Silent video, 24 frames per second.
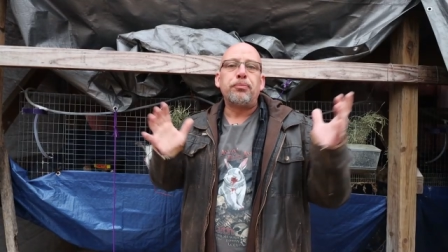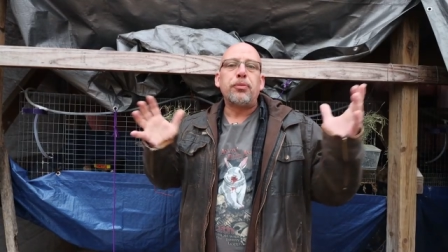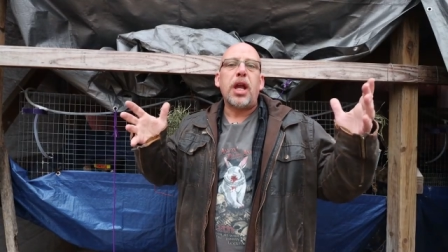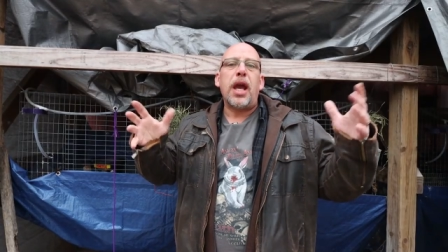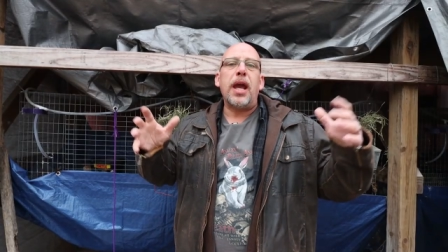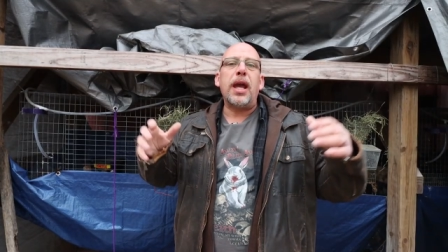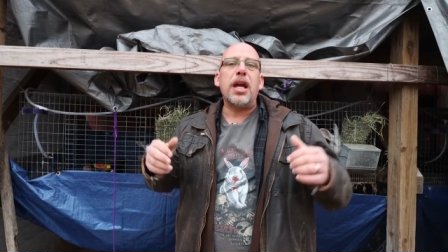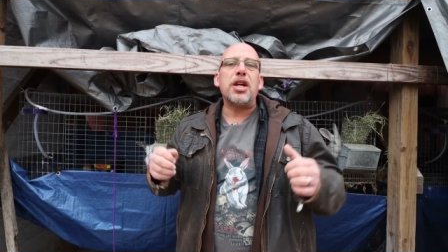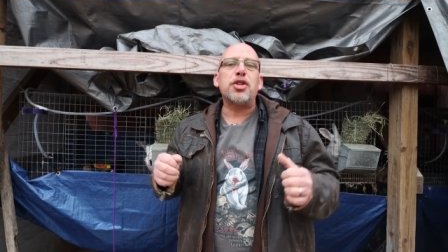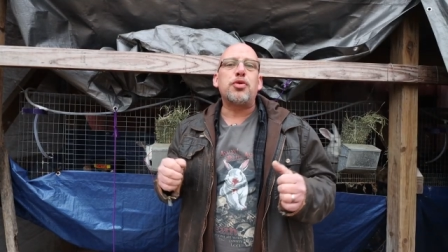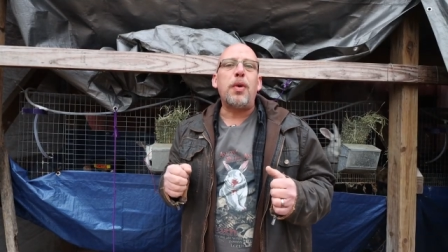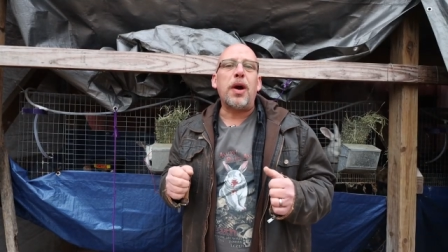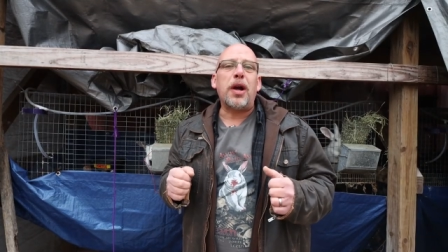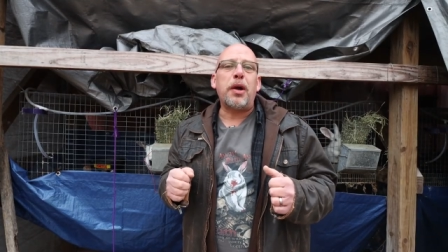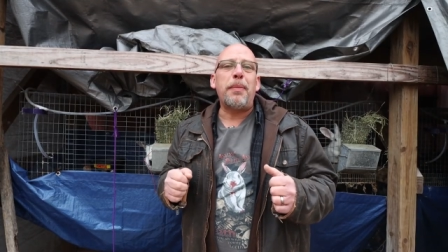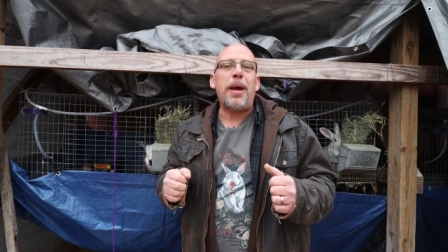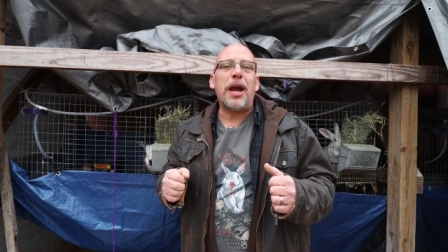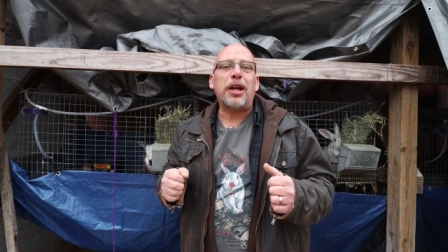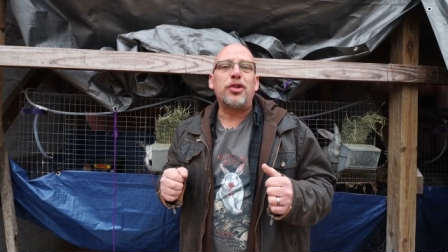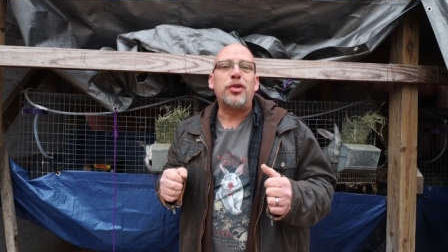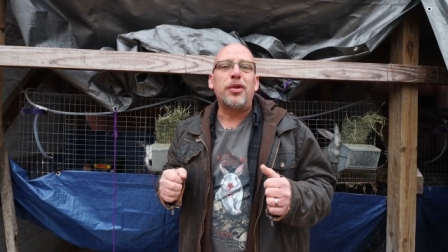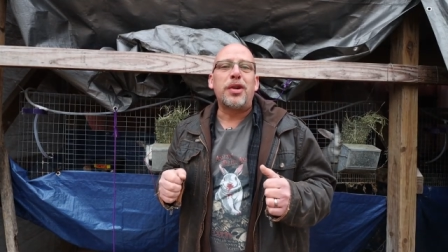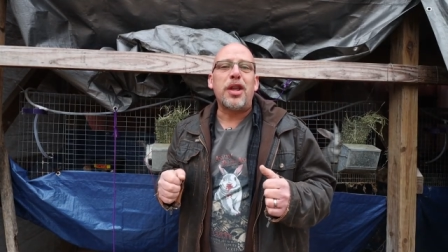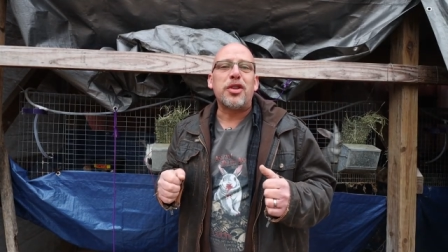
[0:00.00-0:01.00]
Hey guys, welcome
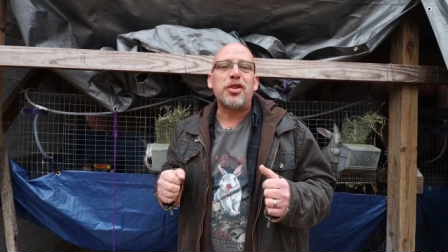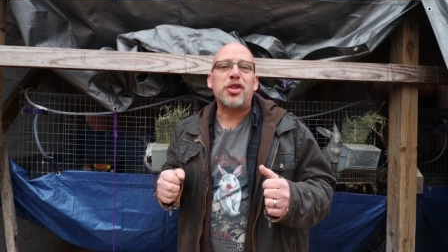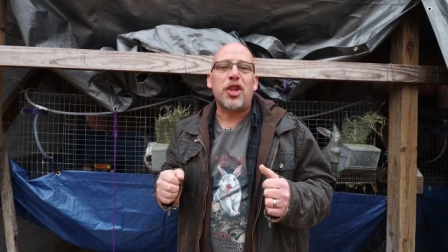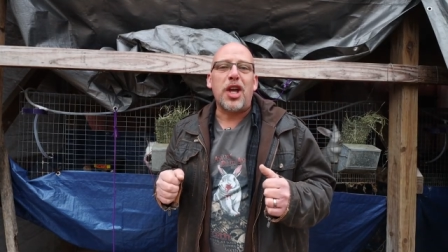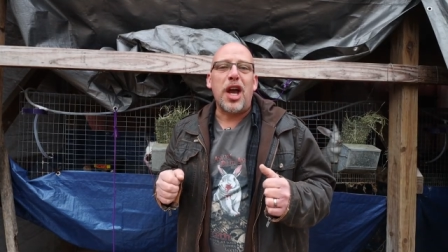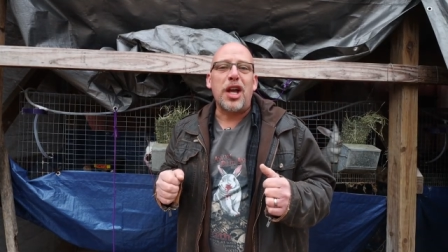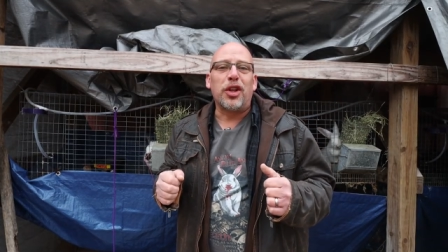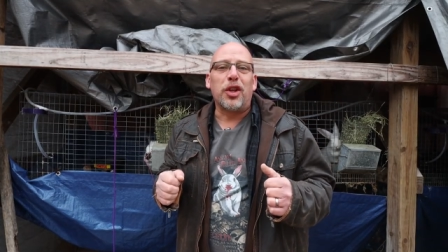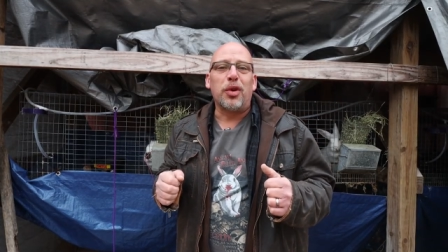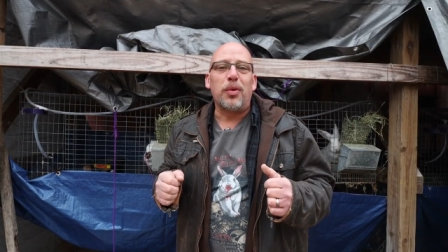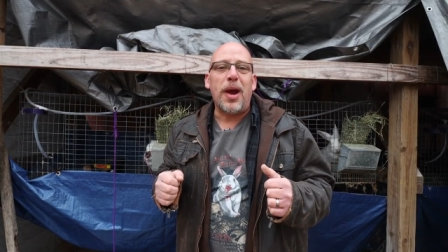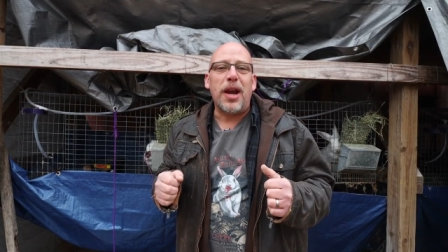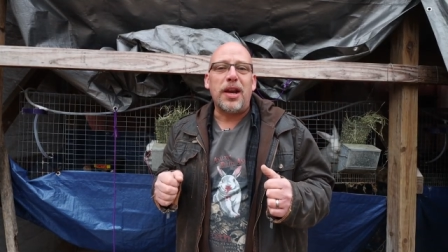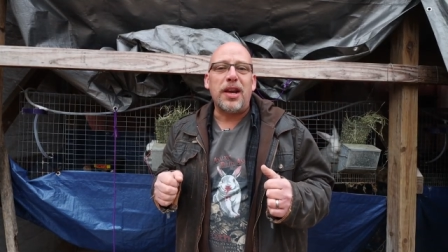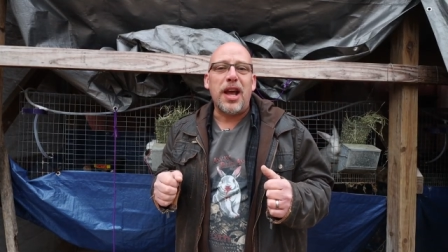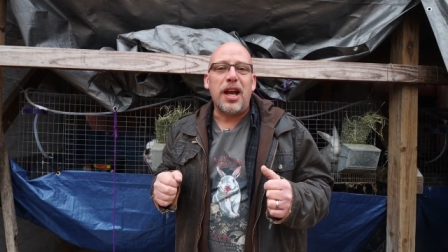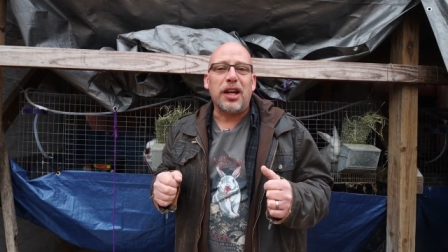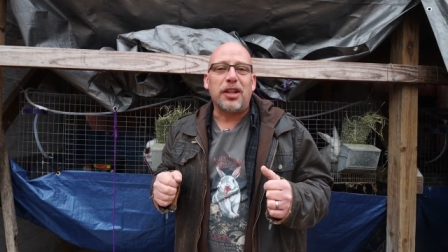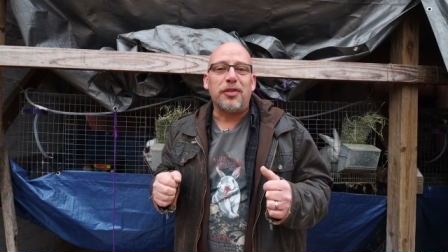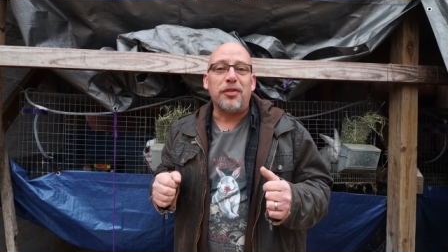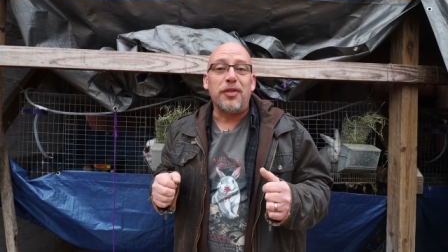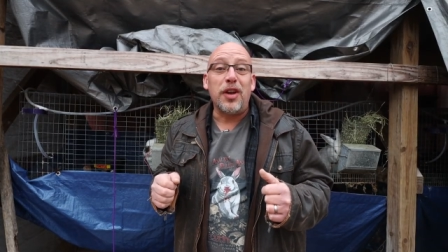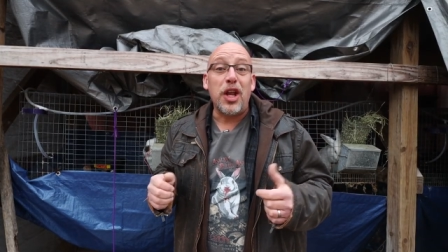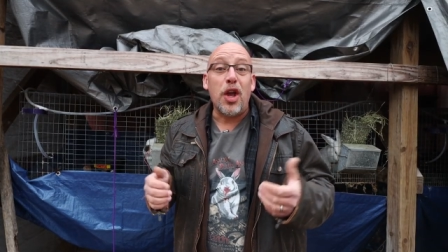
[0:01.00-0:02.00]
back to another slightly
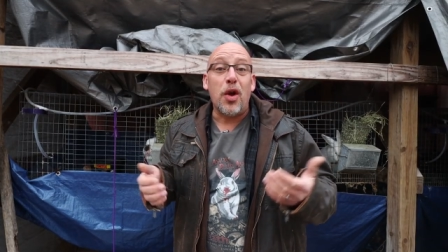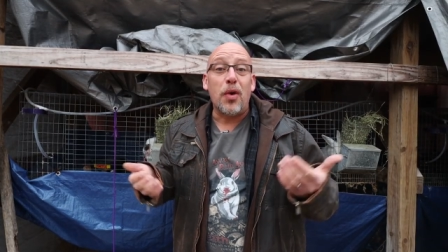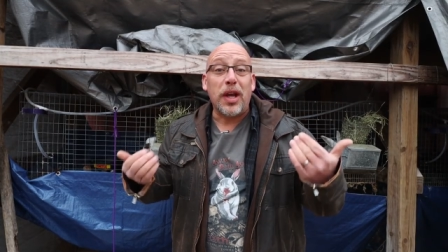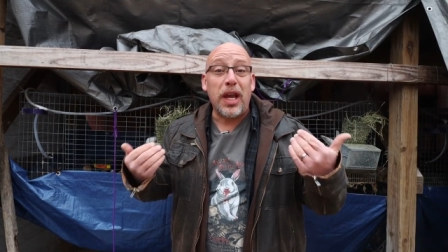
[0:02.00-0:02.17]
rednecked video.